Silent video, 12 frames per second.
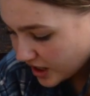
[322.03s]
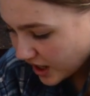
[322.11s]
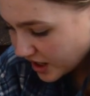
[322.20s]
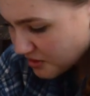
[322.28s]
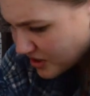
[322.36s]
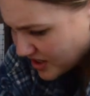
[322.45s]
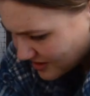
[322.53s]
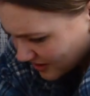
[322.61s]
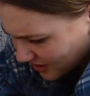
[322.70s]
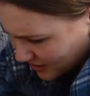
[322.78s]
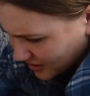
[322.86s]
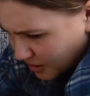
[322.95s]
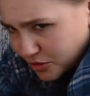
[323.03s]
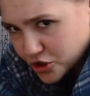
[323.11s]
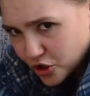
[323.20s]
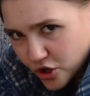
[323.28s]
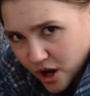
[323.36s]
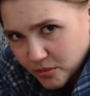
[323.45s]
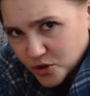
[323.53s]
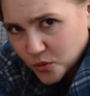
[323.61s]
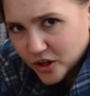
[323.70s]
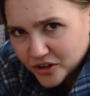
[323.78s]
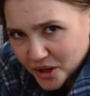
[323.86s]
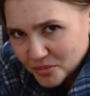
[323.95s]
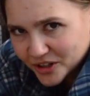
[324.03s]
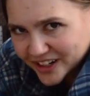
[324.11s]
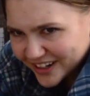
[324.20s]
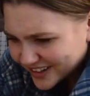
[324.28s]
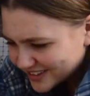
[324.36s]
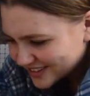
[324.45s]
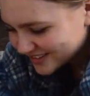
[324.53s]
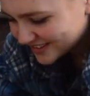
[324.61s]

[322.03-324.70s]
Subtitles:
anyways, let me show you how much water I put in it.